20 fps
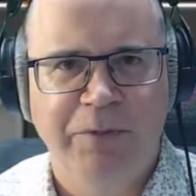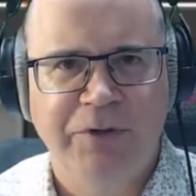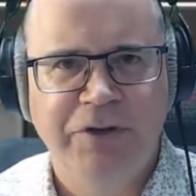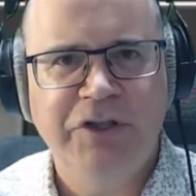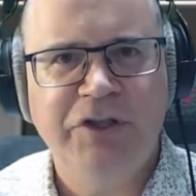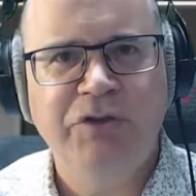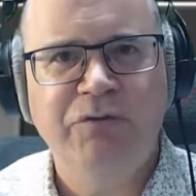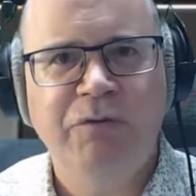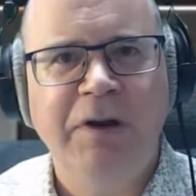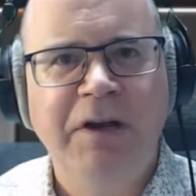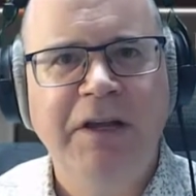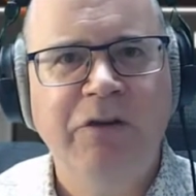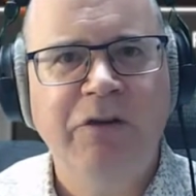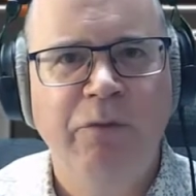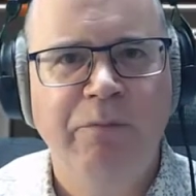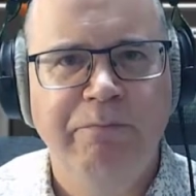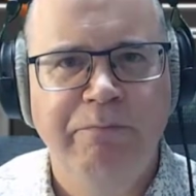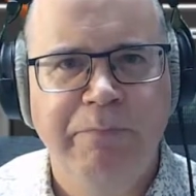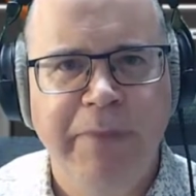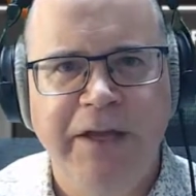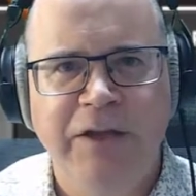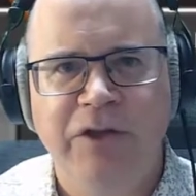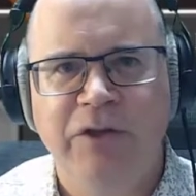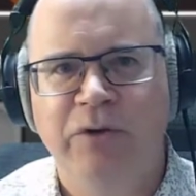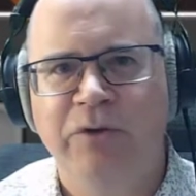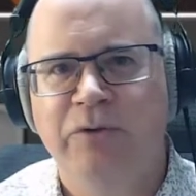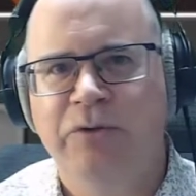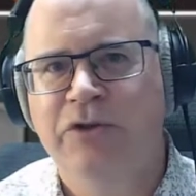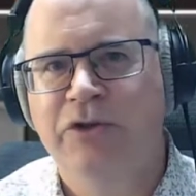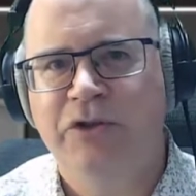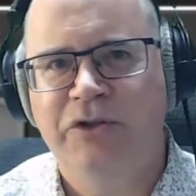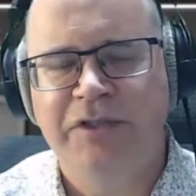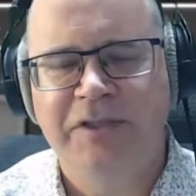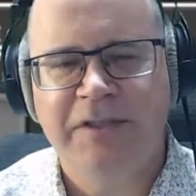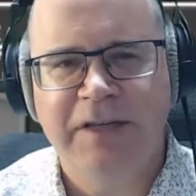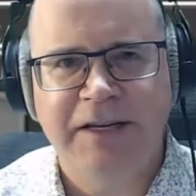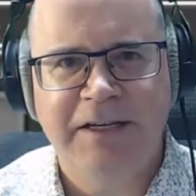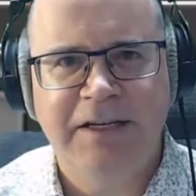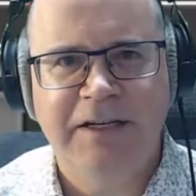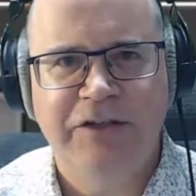This is really your menus, your
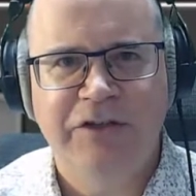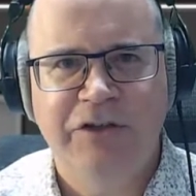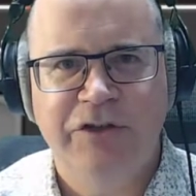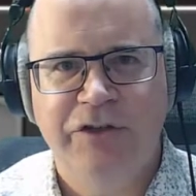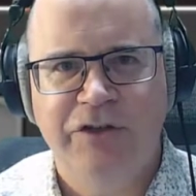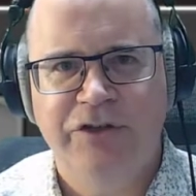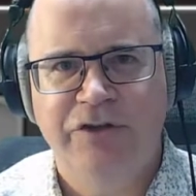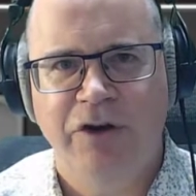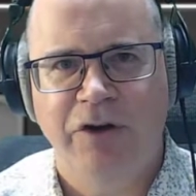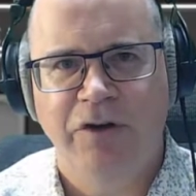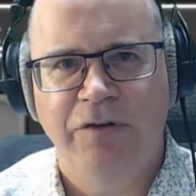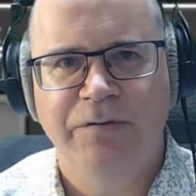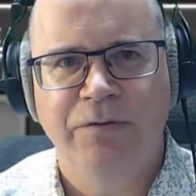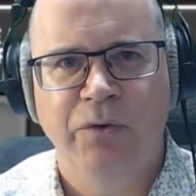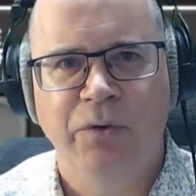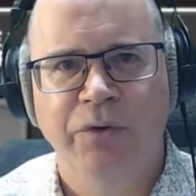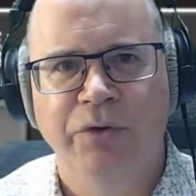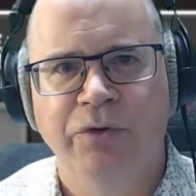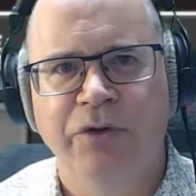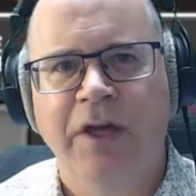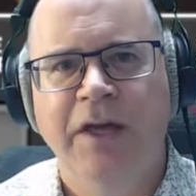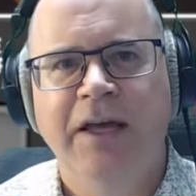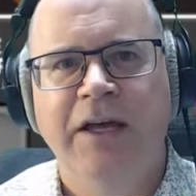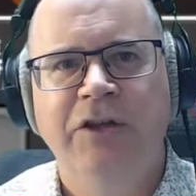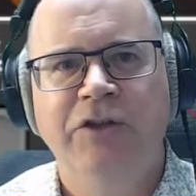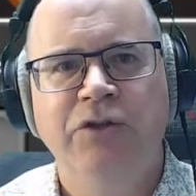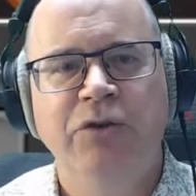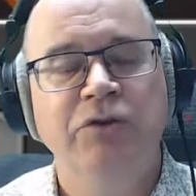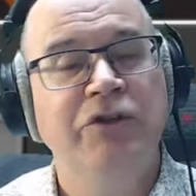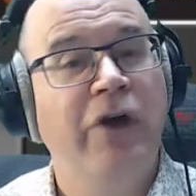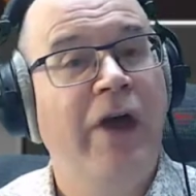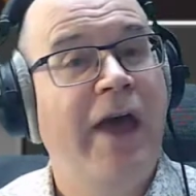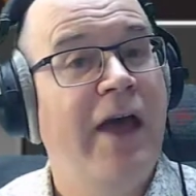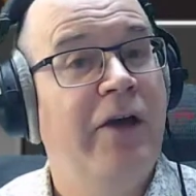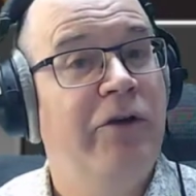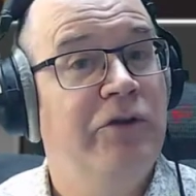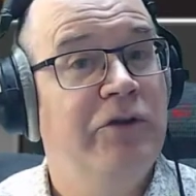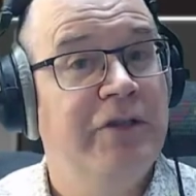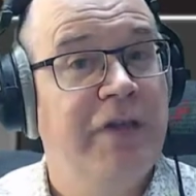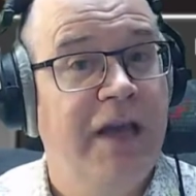settings, and so forth. It's also how
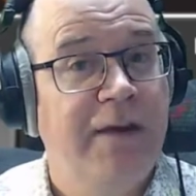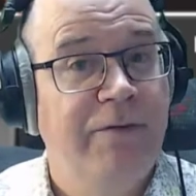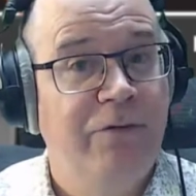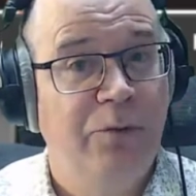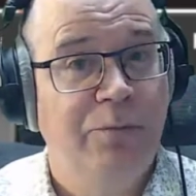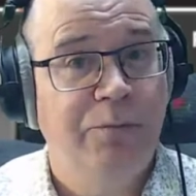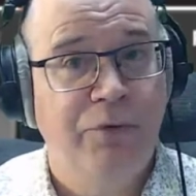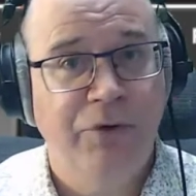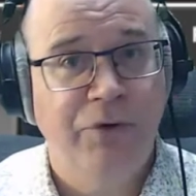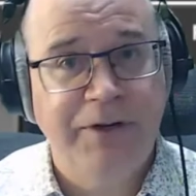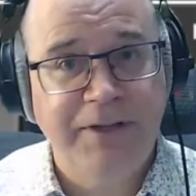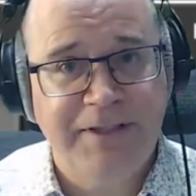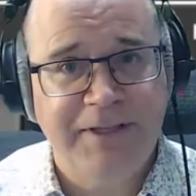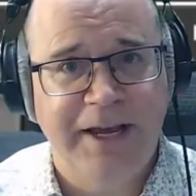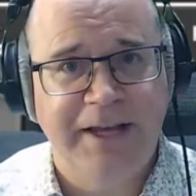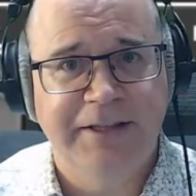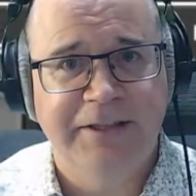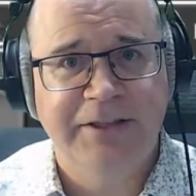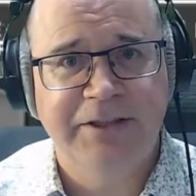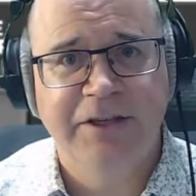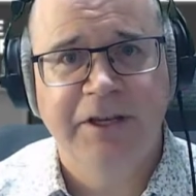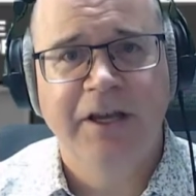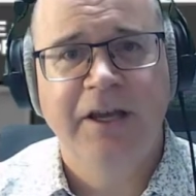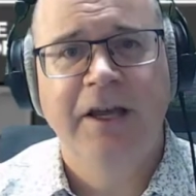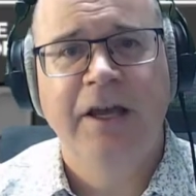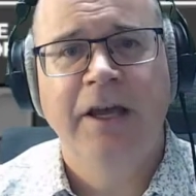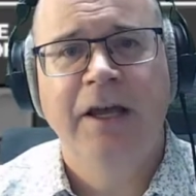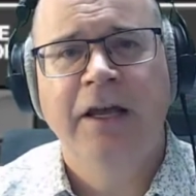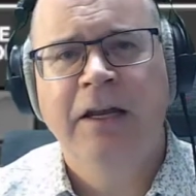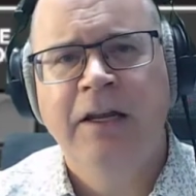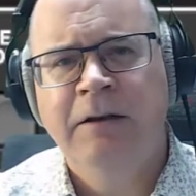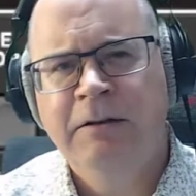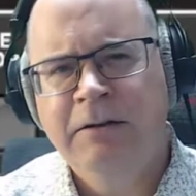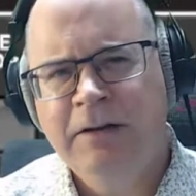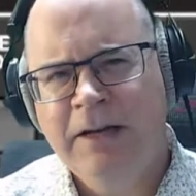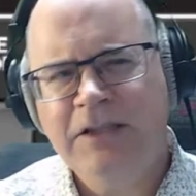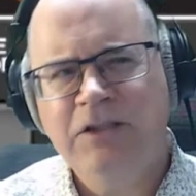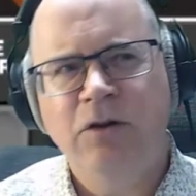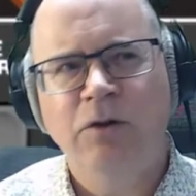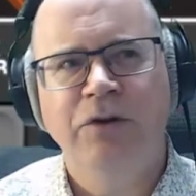you save your presets.
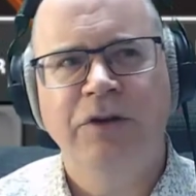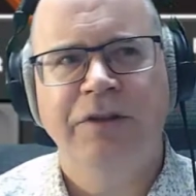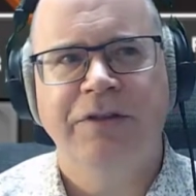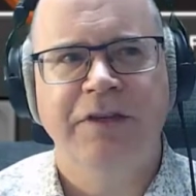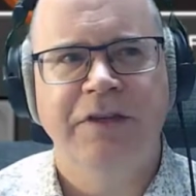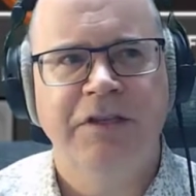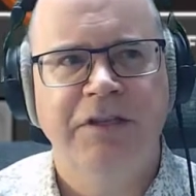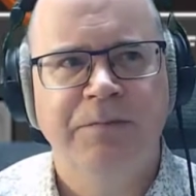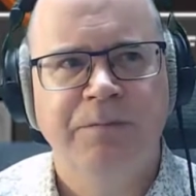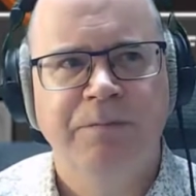Let's look at this.